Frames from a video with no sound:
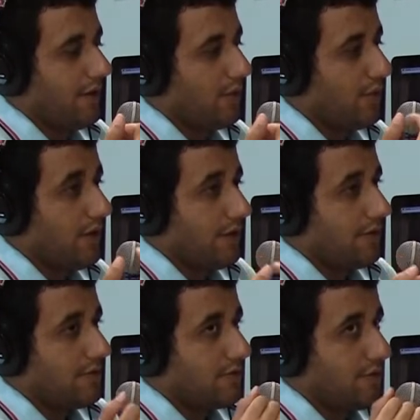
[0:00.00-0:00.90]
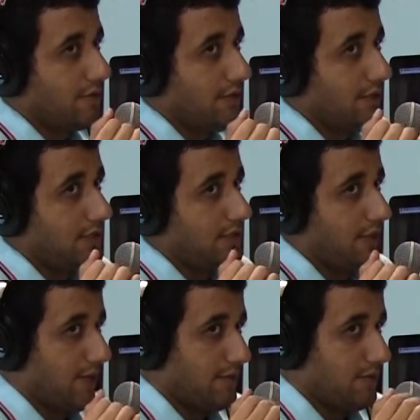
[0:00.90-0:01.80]
we are used to read
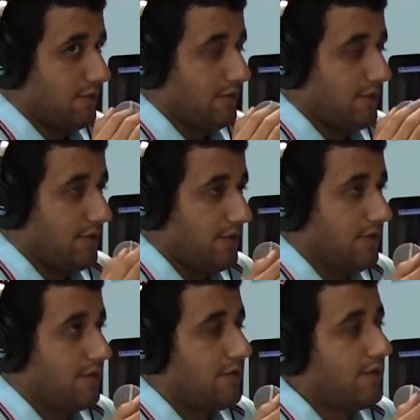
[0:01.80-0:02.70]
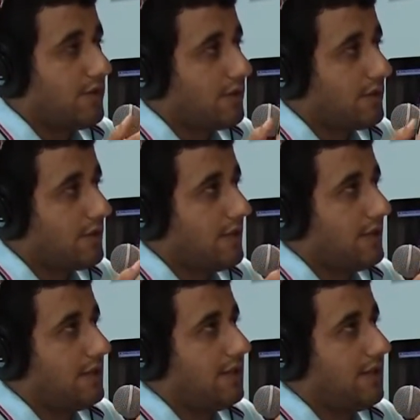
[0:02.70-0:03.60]
chapter 3 and 4,
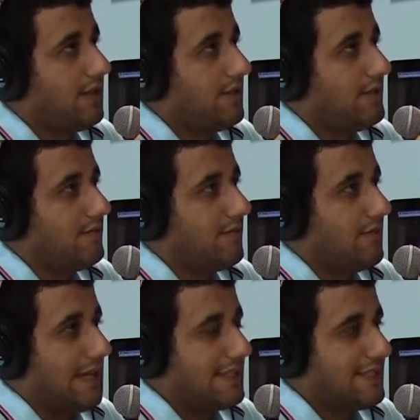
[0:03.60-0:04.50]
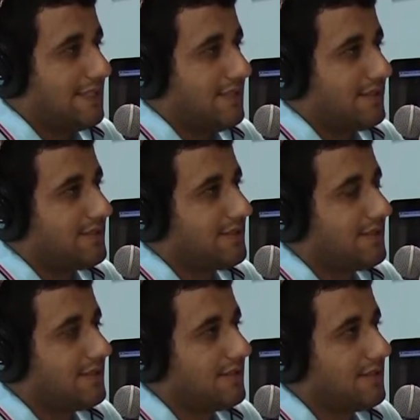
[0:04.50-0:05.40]
and that's it.
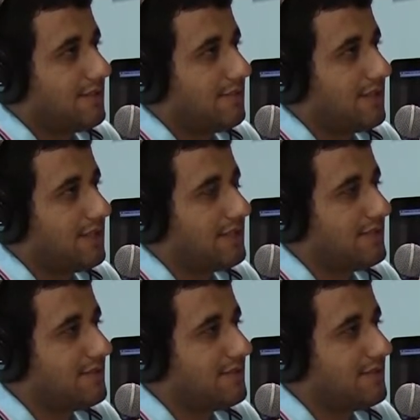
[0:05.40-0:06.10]
But